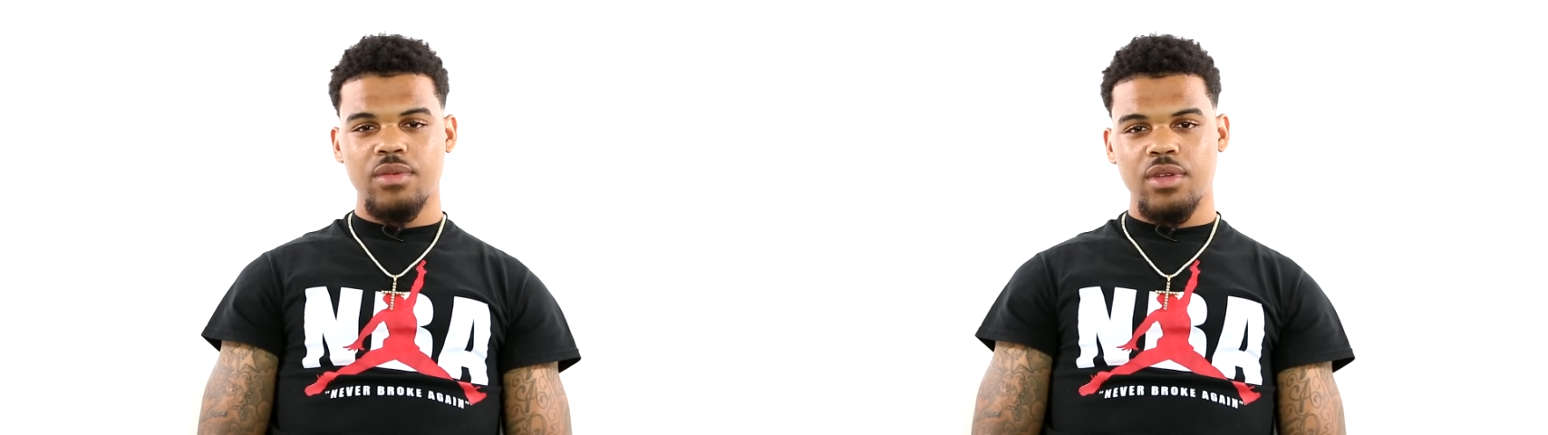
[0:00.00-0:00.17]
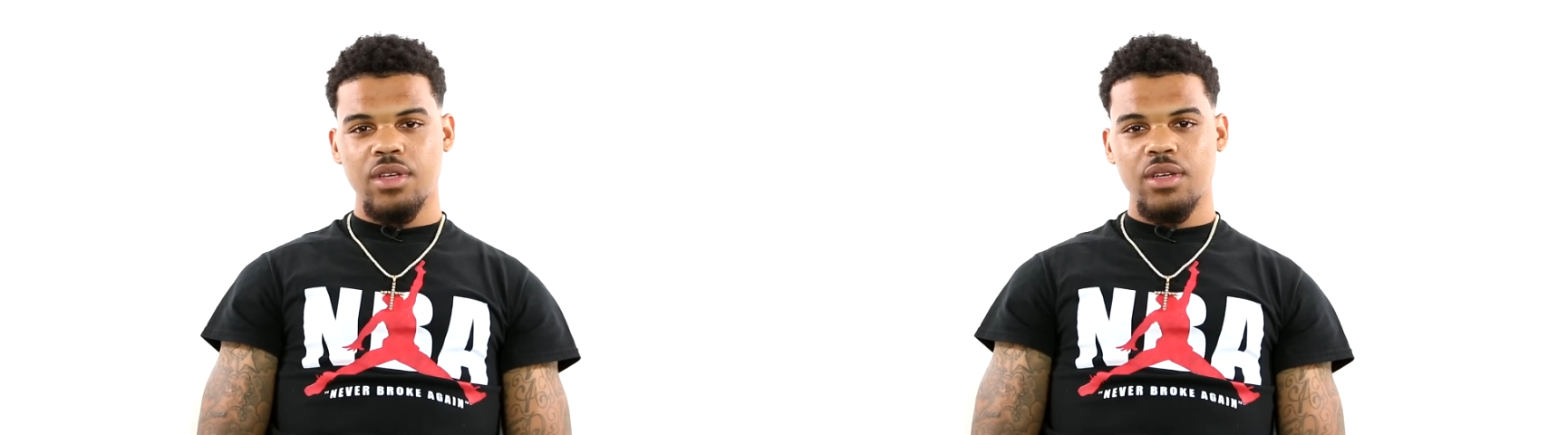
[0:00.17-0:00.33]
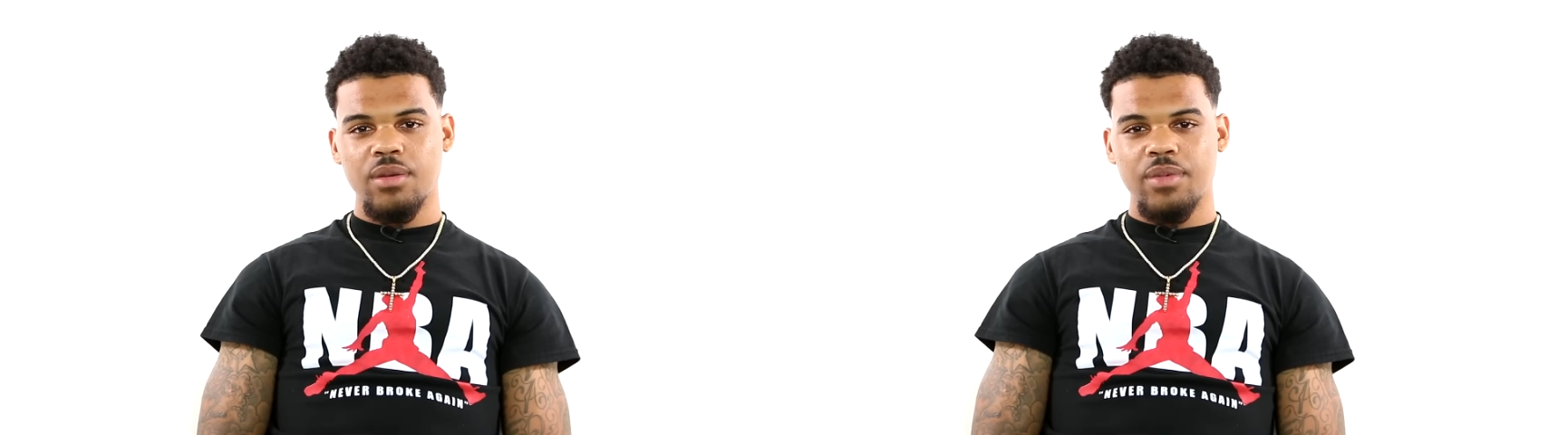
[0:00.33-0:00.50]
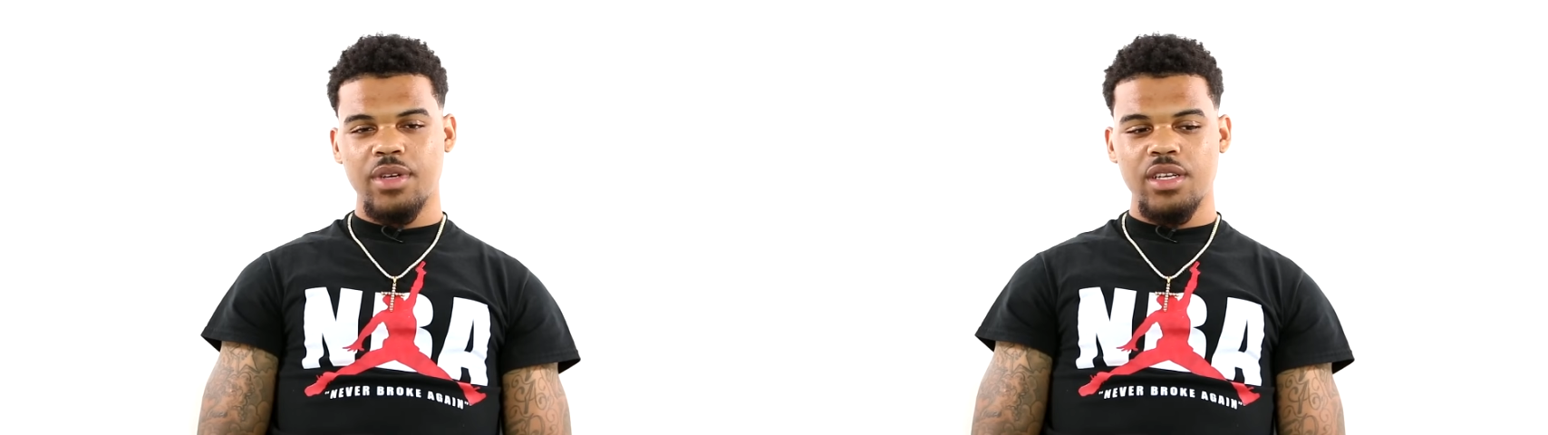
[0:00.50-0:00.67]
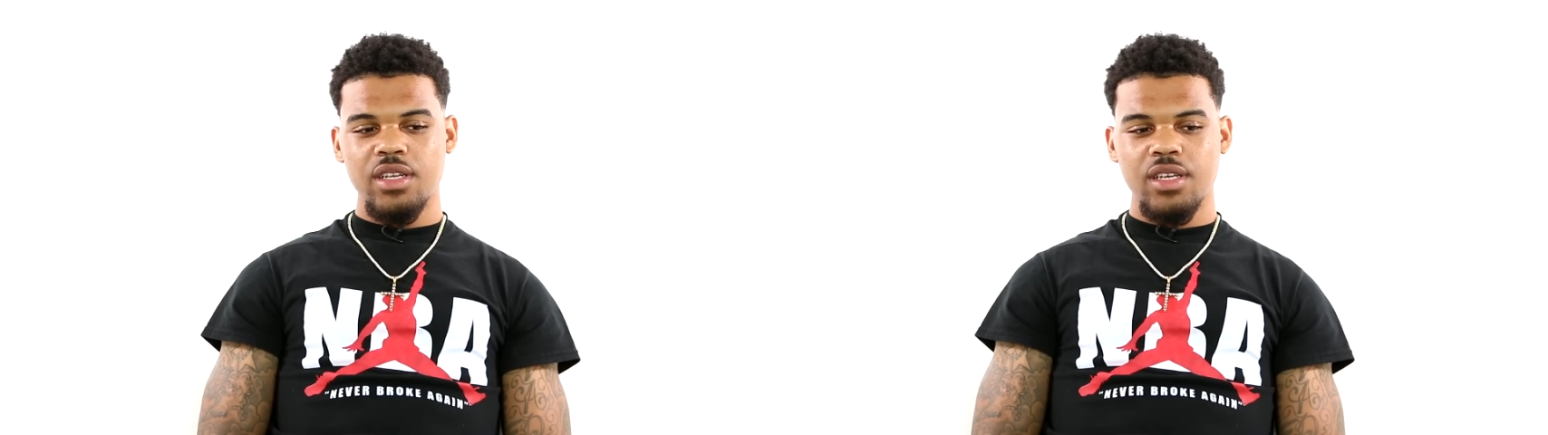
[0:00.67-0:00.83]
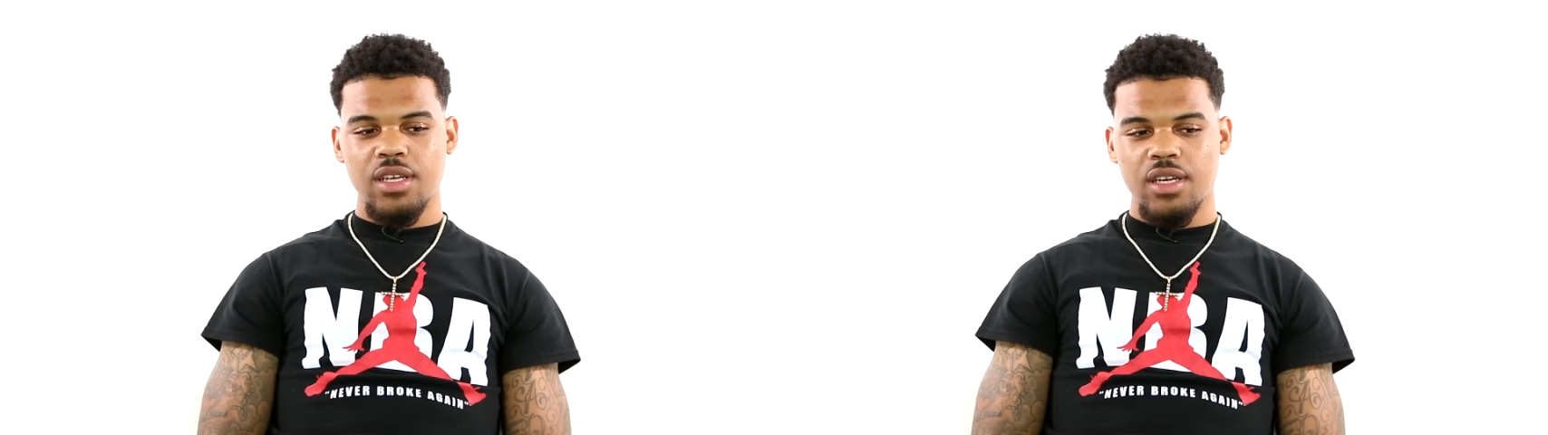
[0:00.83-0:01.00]
Yeah, but he
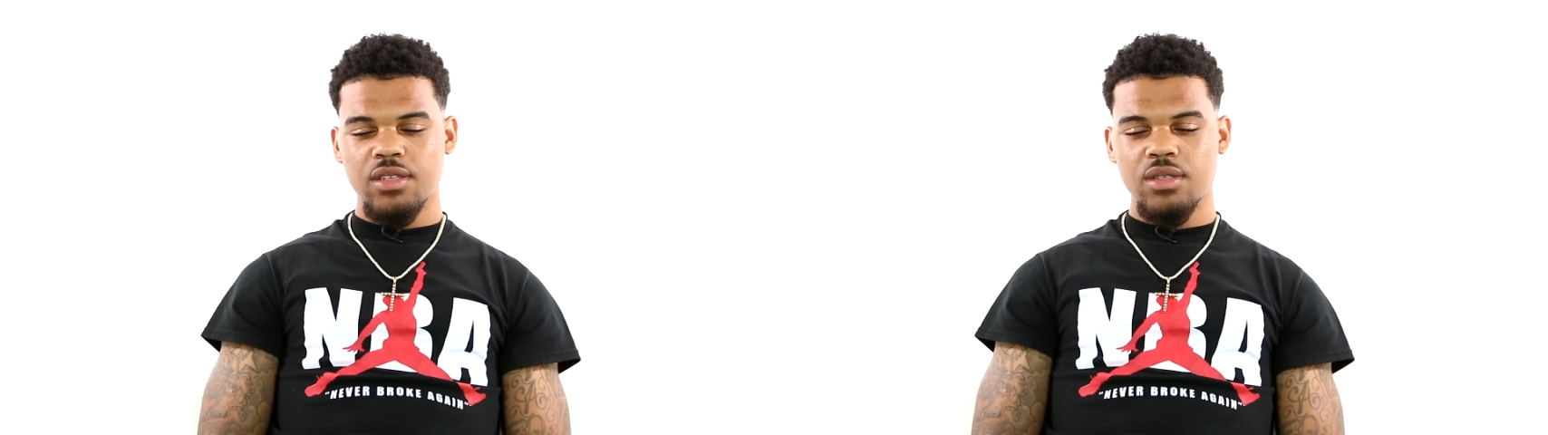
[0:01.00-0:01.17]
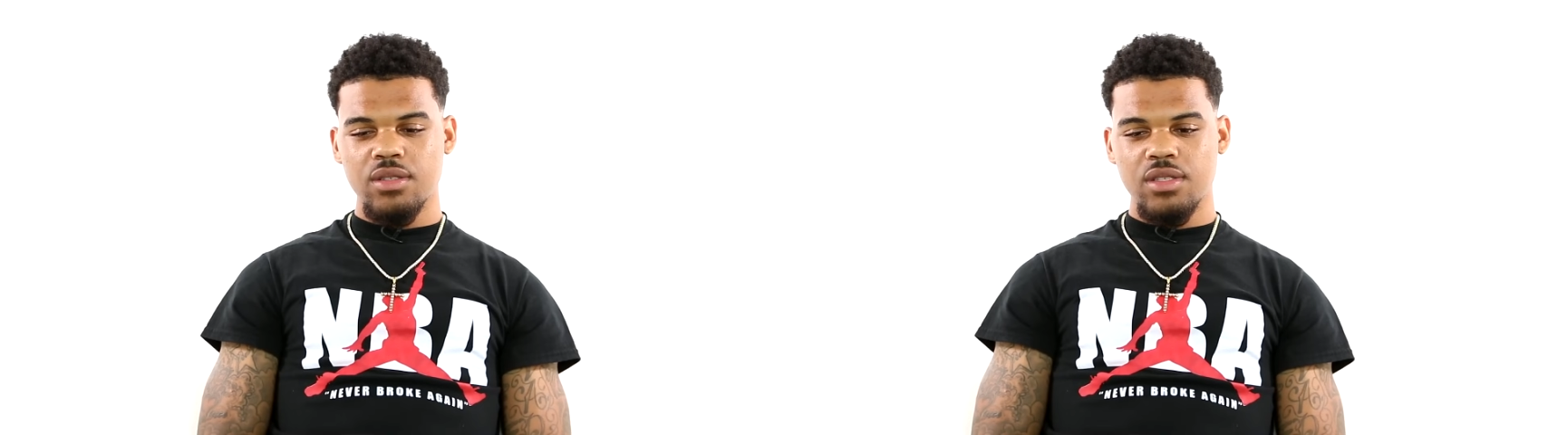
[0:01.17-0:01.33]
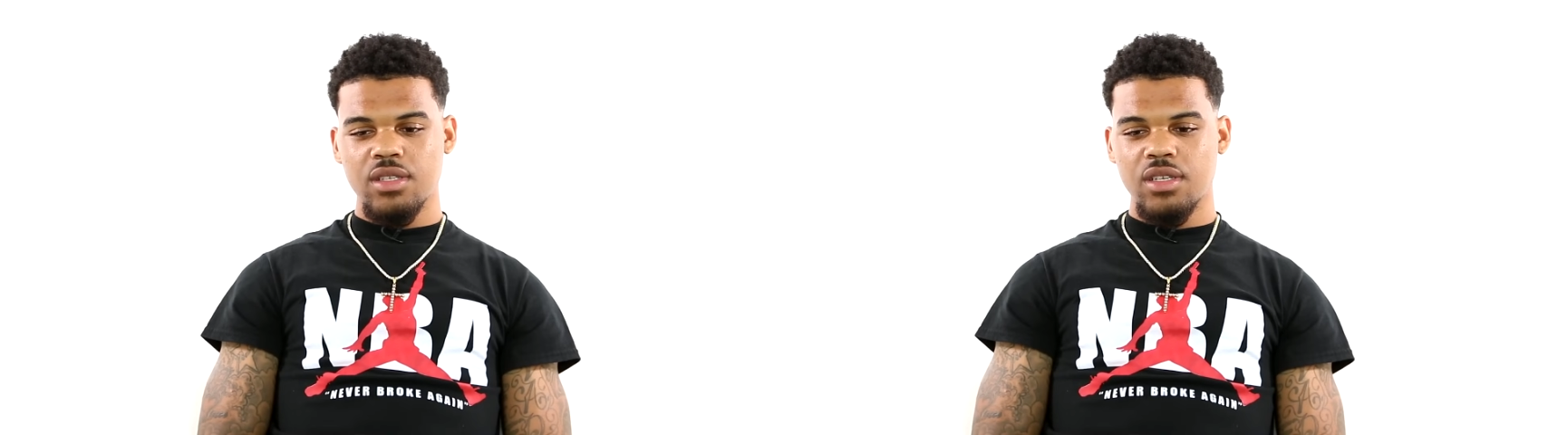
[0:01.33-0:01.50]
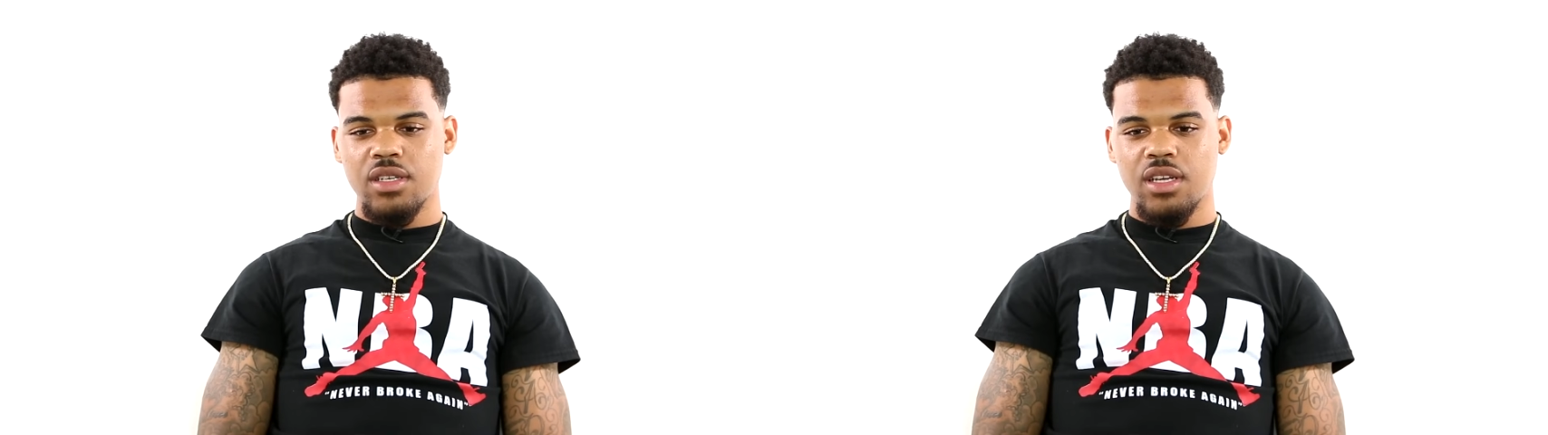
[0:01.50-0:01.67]
didn't got used to it.